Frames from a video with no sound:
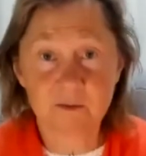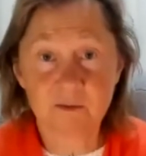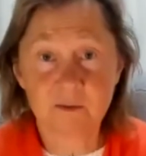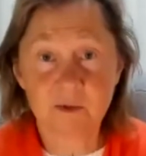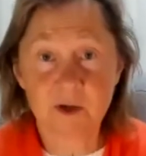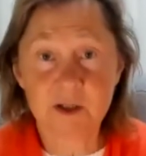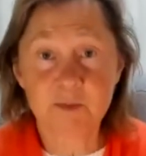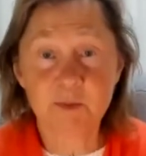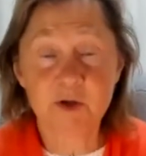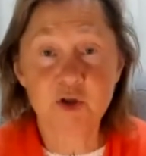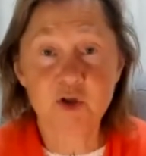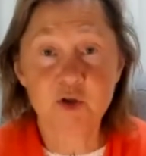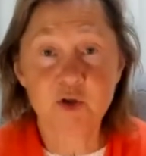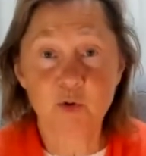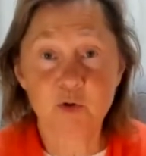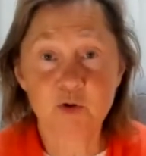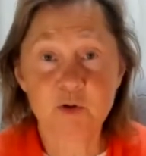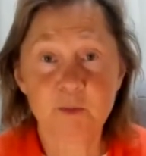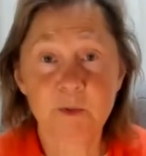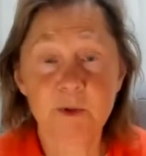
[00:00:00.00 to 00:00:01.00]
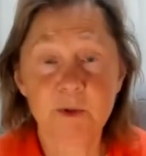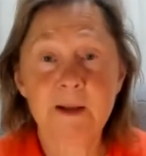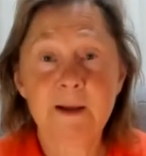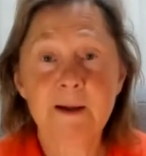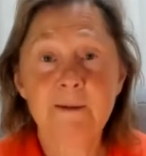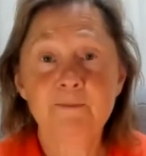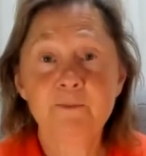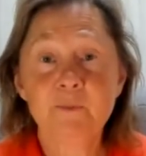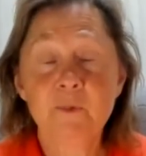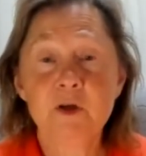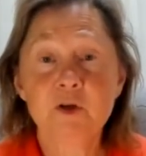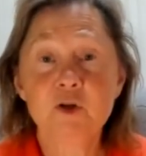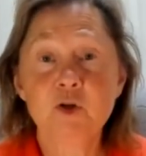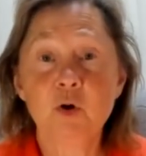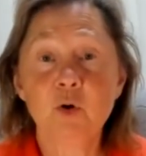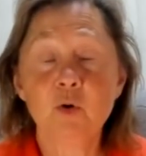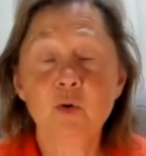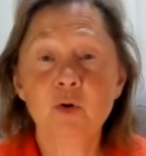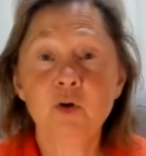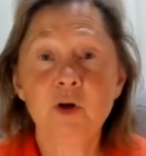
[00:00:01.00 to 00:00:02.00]
as much as possible.
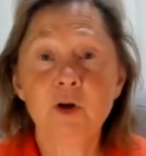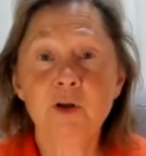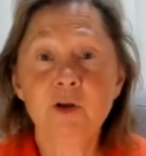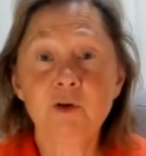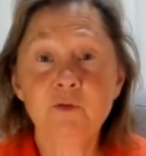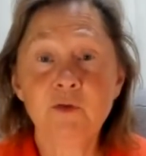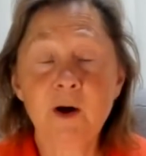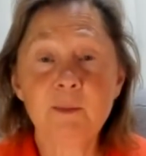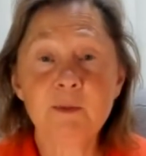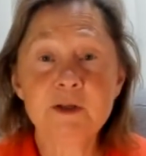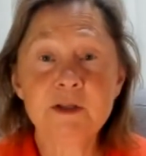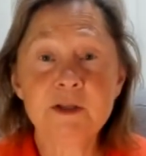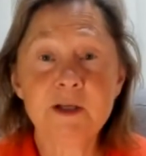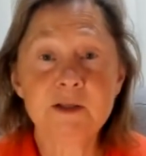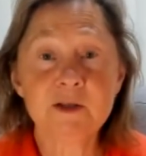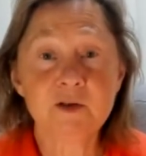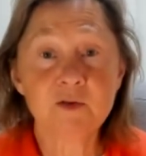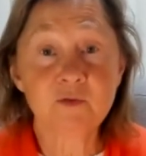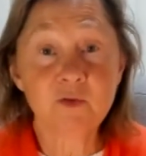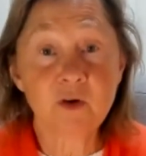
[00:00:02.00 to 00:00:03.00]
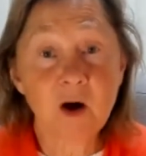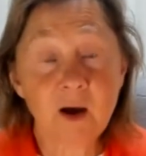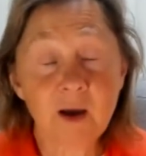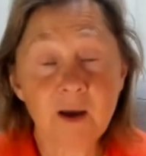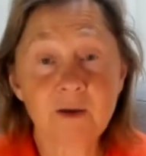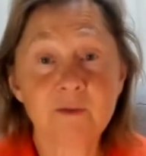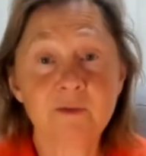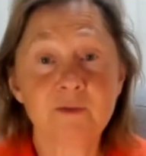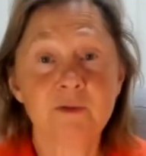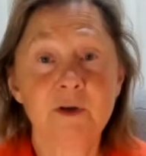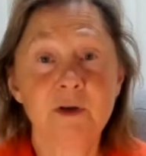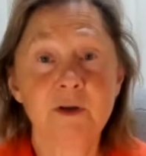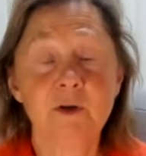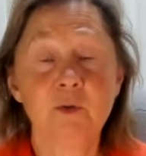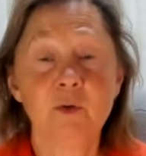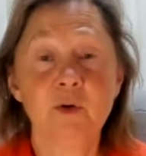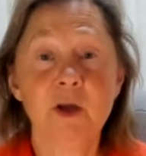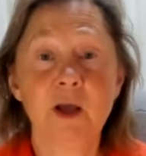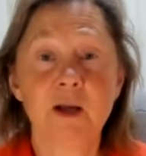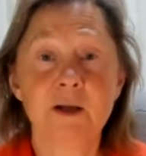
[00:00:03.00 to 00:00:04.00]
So the farmers that survive in an
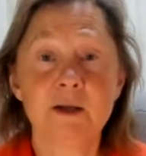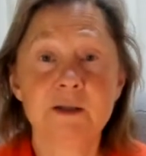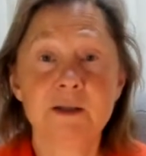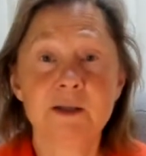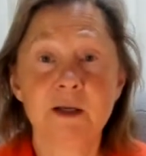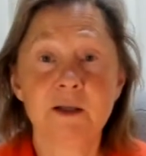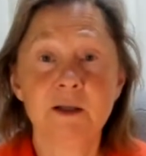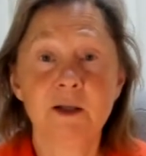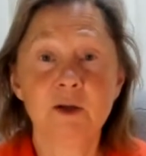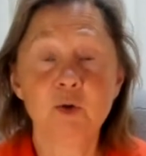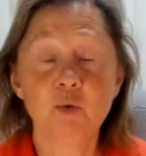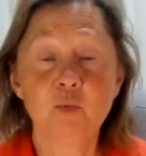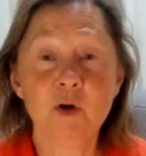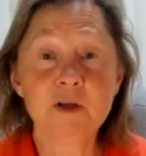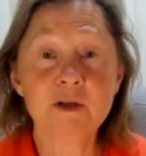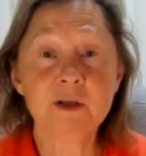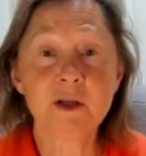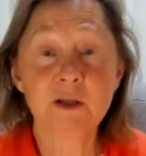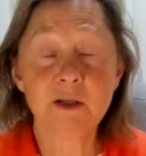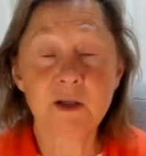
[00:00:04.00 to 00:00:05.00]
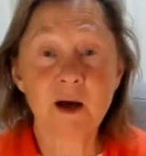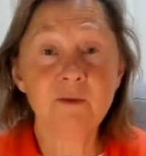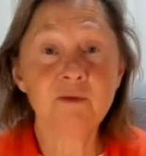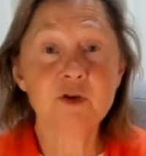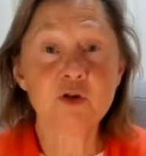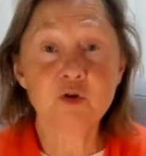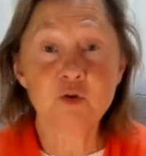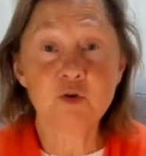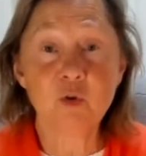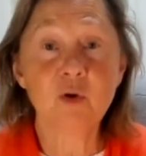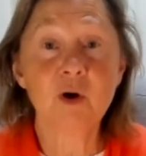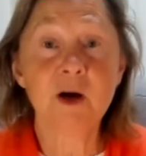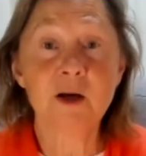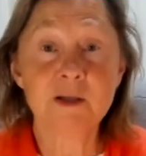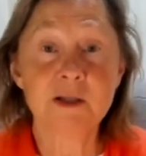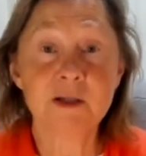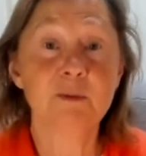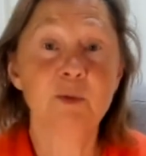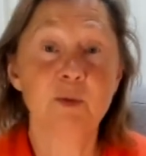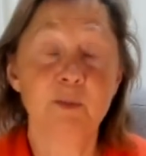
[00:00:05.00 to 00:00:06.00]
organic sector are the ones that have a strong
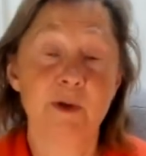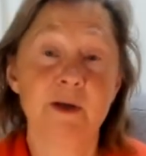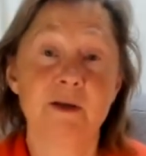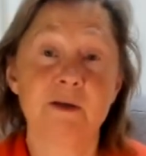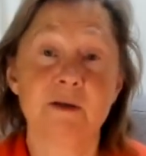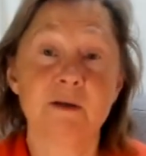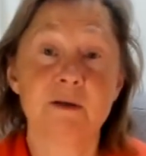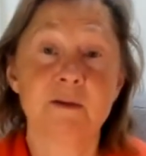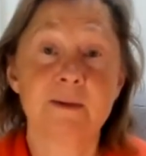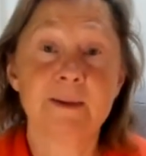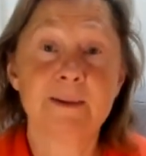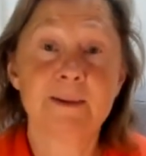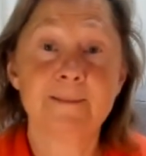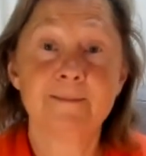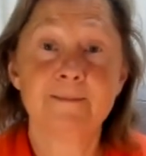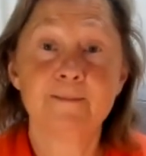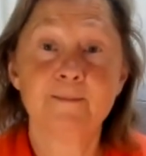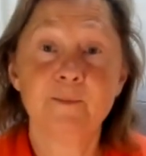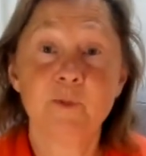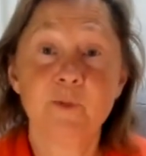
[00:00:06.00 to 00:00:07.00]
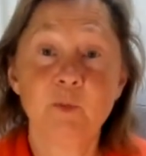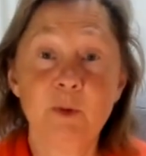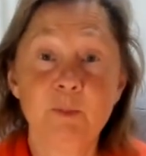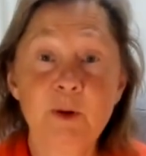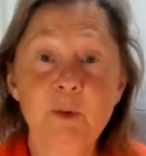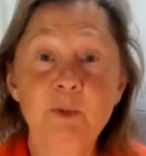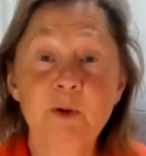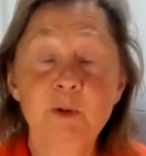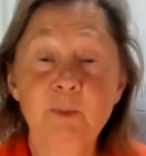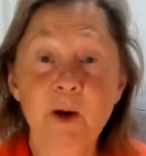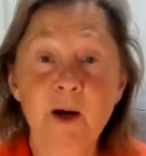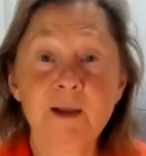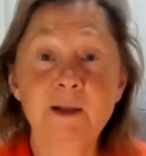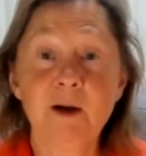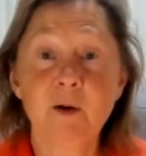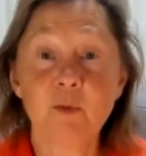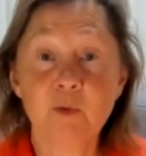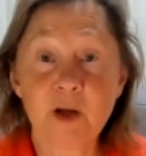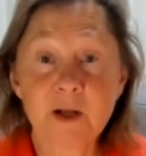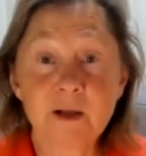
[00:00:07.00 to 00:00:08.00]
customer base, where right. people buy
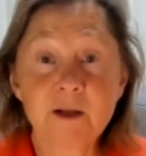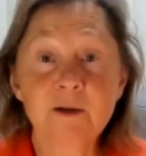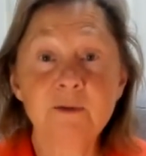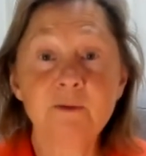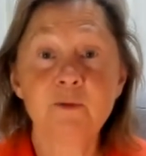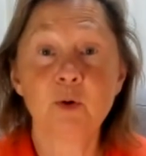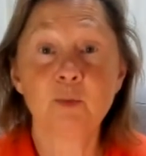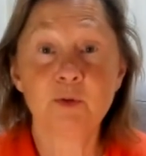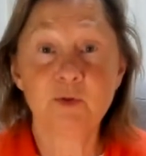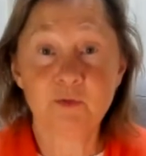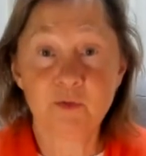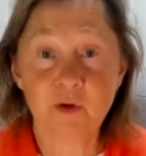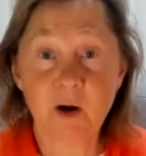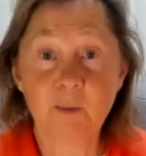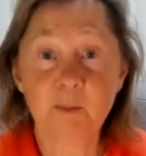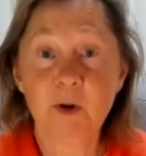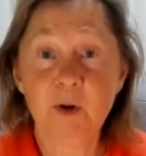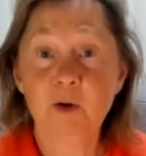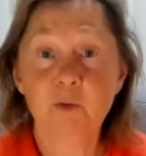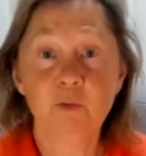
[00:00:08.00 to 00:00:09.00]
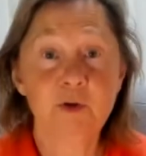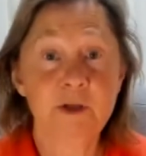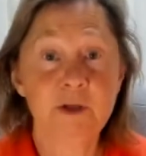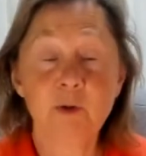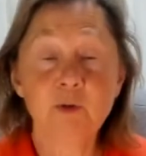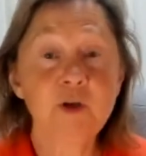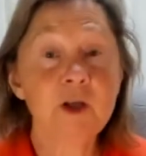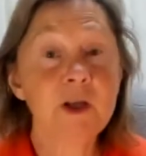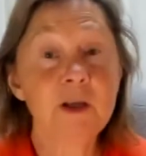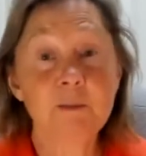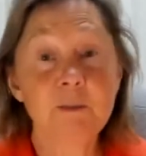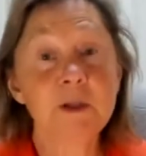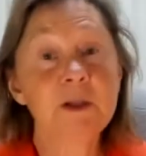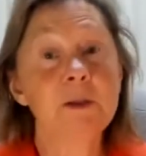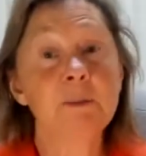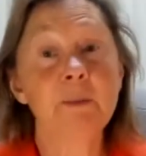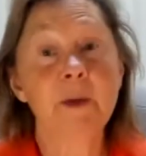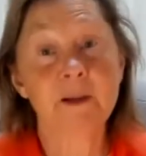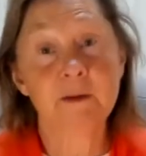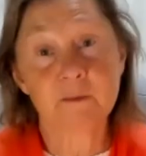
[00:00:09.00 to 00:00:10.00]
directly from the farm without any
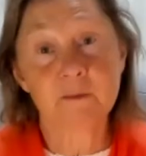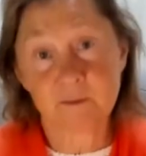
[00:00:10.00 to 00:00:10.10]
middlemen.